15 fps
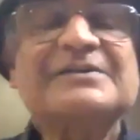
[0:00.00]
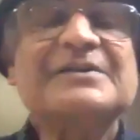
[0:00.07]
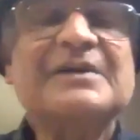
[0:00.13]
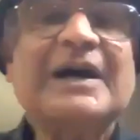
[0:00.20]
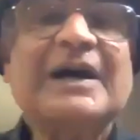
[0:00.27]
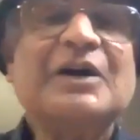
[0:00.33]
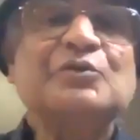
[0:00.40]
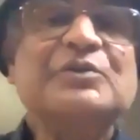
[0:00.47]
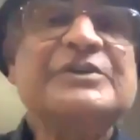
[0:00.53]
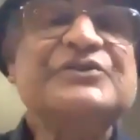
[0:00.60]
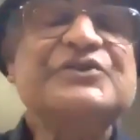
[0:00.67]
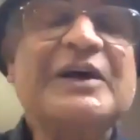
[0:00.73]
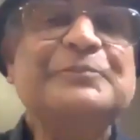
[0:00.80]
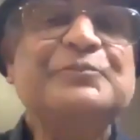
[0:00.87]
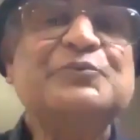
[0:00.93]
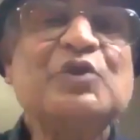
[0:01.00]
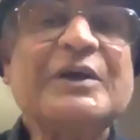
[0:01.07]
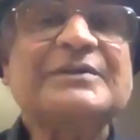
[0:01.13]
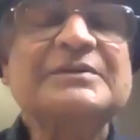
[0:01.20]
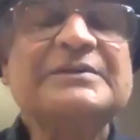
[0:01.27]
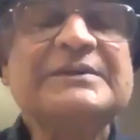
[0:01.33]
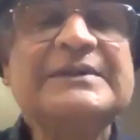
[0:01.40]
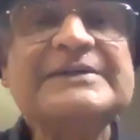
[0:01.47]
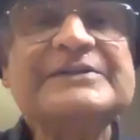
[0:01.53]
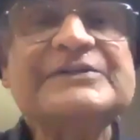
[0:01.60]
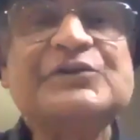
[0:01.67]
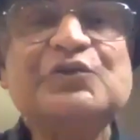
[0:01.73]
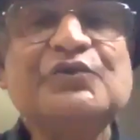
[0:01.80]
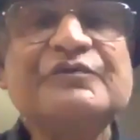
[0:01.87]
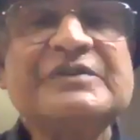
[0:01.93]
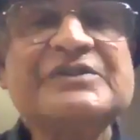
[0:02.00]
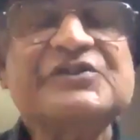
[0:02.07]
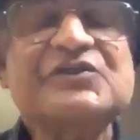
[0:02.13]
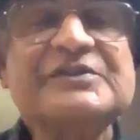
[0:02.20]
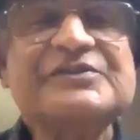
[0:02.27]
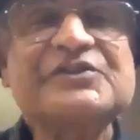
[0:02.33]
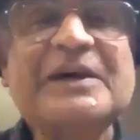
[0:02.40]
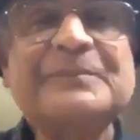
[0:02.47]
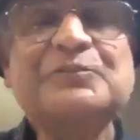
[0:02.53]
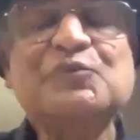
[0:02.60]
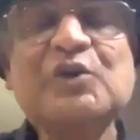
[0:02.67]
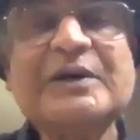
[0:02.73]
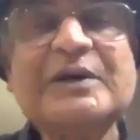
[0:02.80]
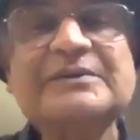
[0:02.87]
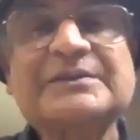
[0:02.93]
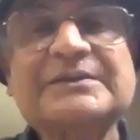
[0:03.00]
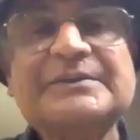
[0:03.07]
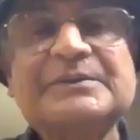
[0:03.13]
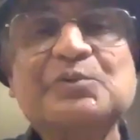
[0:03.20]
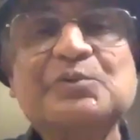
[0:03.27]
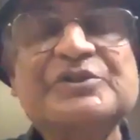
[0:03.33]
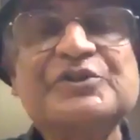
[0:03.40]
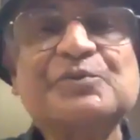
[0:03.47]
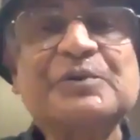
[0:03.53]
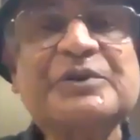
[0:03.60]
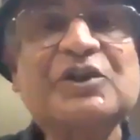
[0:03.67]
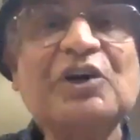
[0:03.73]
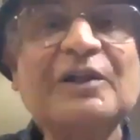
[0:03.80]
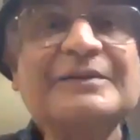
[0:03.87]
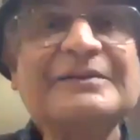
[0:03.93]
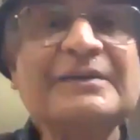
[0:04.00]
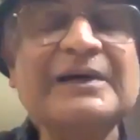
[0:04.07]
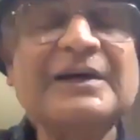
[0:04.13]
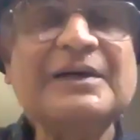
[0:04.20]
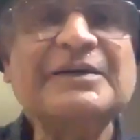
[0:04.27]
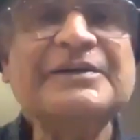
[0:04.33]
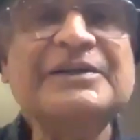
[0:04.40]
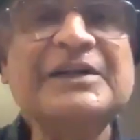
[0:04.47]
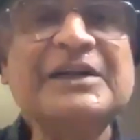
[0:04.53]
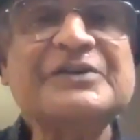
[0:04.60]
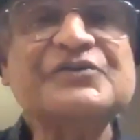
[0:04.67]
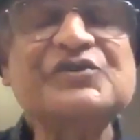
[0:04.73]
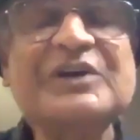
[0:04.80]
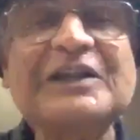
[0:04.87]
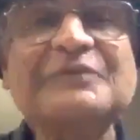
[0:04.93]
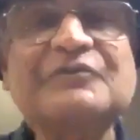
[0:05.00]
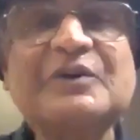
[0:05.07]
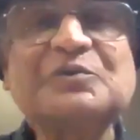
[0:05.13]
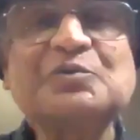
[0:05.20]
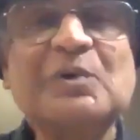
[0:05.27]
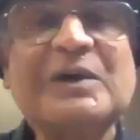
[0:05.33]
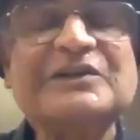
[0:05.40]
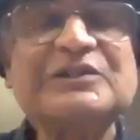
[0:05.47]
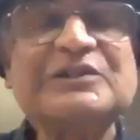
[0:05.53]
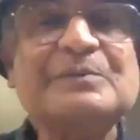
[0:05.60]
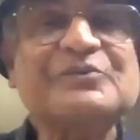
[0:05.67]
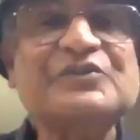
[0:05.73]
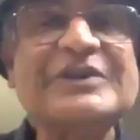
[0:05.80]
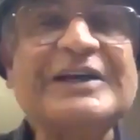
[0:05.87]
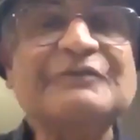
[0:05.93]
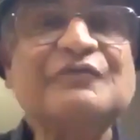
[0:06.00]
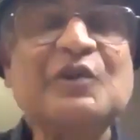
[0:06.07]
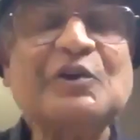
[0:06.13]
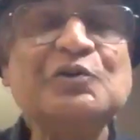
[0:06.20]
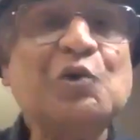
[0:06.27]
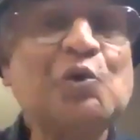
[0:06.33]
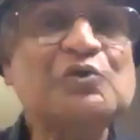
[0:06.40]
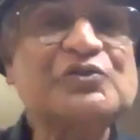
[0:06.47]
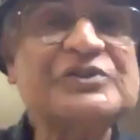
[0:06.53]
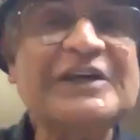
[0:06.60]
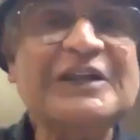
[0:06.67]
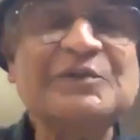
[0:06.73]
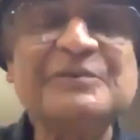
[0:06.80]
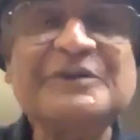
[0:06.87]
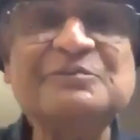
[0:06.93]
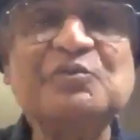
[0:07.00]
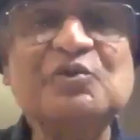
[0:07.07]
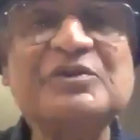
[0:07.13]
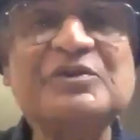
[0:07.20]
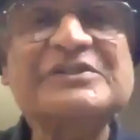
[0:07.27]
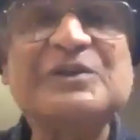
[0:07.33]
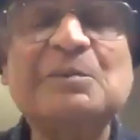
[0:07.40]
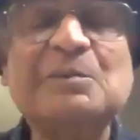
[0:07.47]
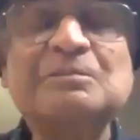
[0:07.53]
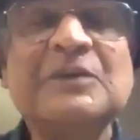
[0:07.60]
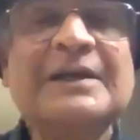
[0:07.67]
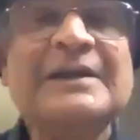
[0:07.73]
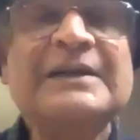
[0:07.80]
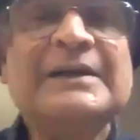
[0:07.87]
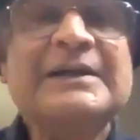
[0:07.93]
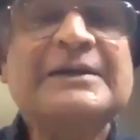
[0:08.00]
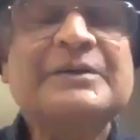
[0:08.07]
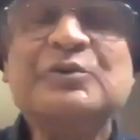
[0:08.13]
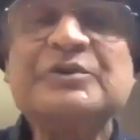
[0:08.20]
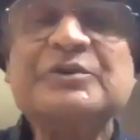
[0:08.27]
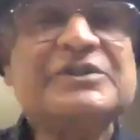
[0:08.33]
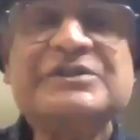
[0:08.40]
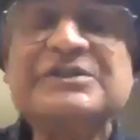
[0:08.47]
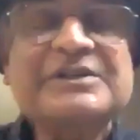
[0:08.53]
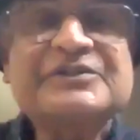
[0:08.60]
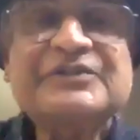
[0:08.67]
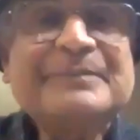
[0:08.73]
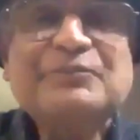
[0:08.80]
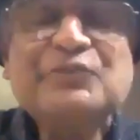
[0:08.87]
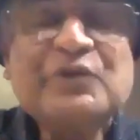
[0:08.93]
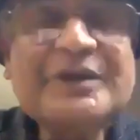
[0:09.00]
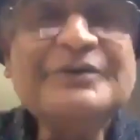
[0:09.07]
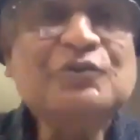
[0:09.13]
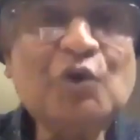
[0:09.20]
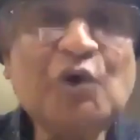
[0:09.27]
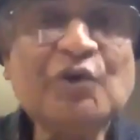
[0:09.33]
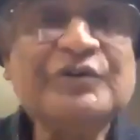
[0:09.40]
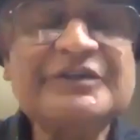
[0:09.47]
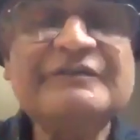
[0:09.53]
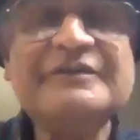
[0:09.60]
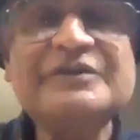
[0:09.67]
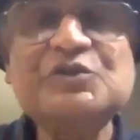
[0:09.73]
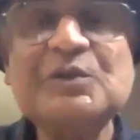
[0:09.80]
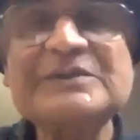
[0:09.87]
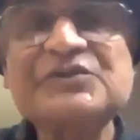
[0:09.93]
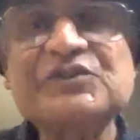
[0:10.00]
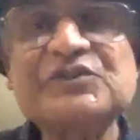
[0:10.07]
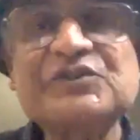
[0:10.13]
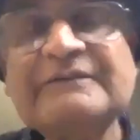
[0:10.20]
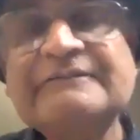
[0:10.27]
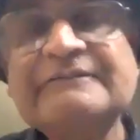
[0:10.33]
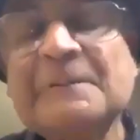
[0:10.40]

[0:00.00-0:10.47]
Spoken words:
how the subject, this universal subject, which we call inner self or quantum self or no self in Buddhism, which is the same thing, no individual self.